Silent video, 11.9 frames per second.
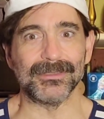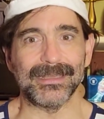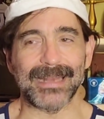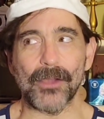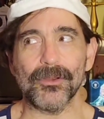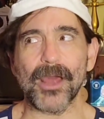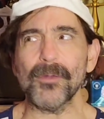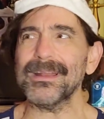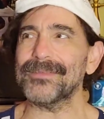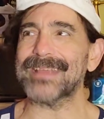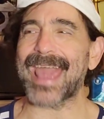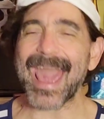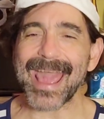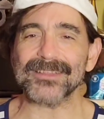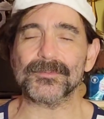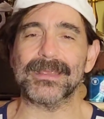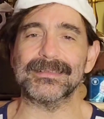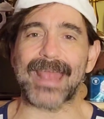And I don't want to have to
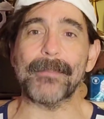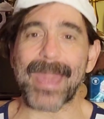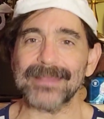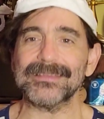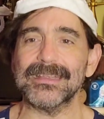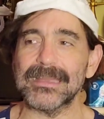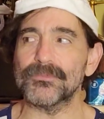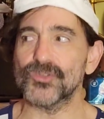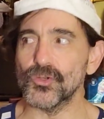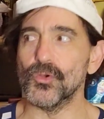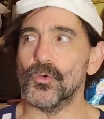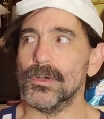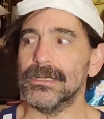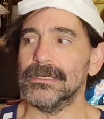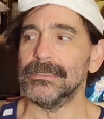ask because I'm asking them to do